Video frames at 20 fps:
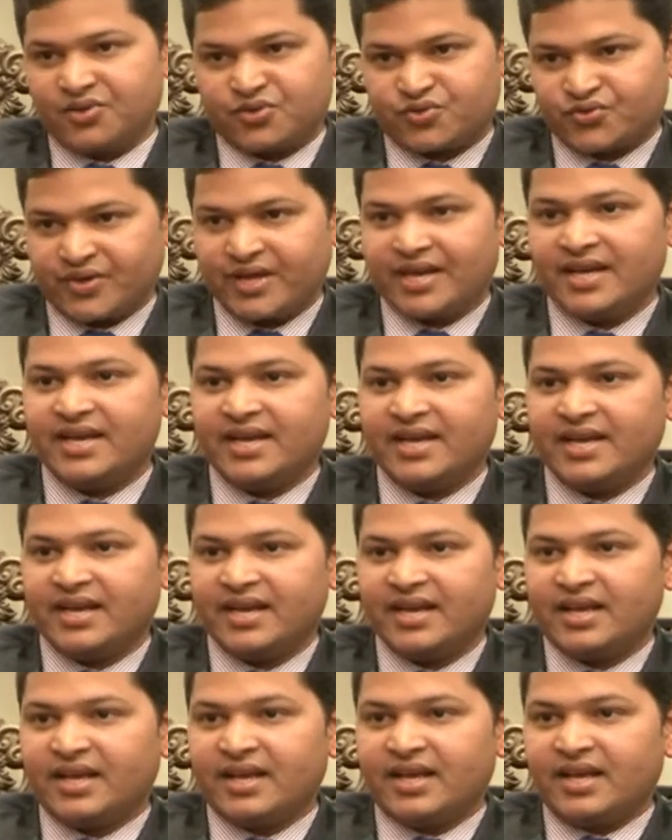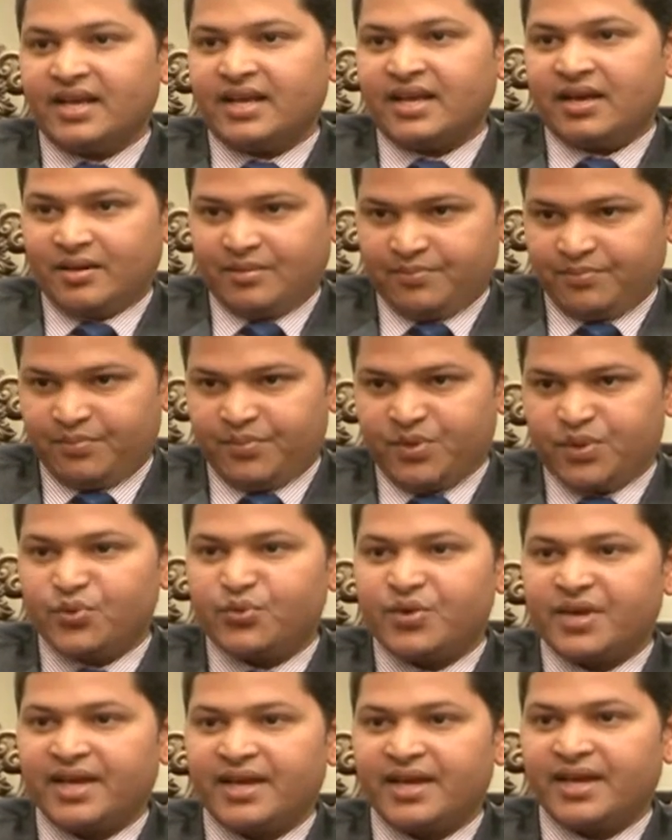Australia,
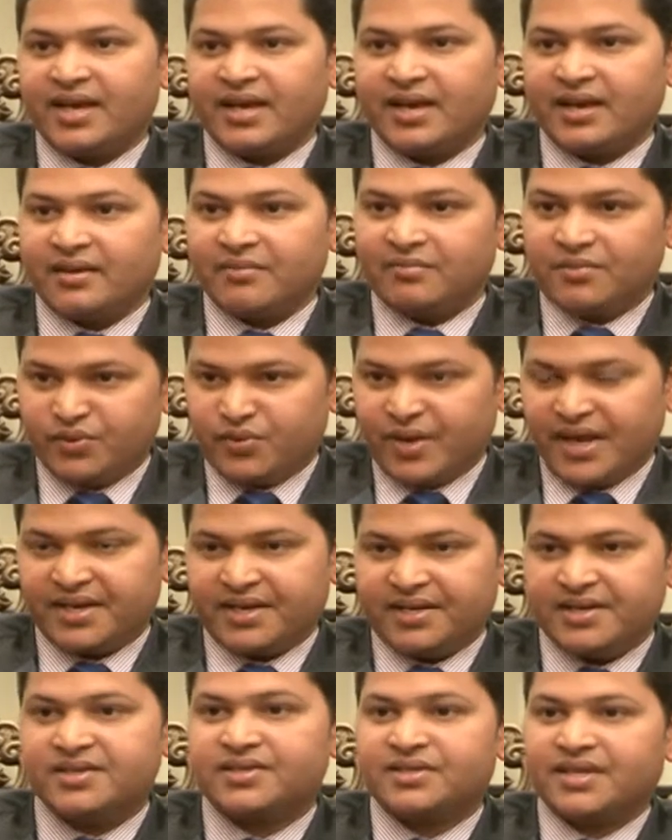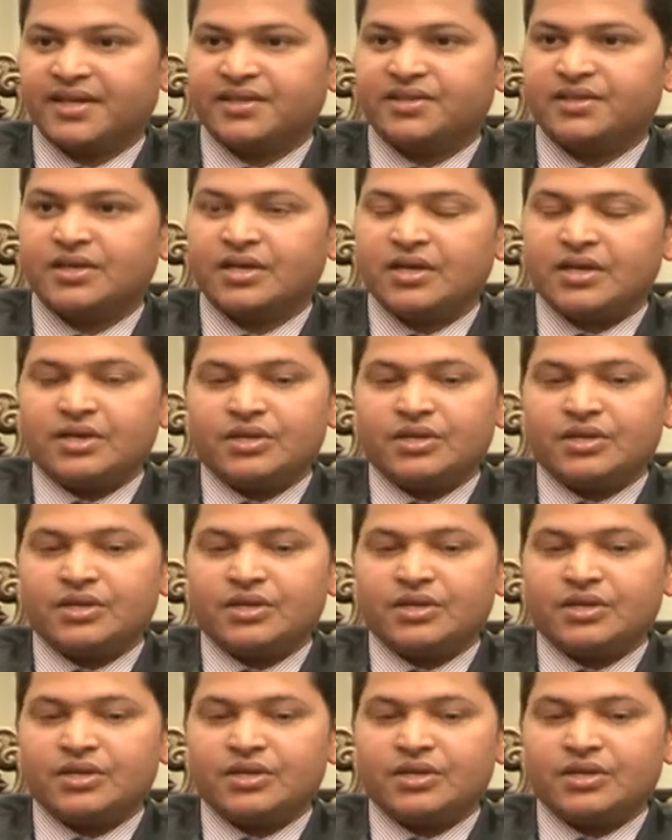UK and United States.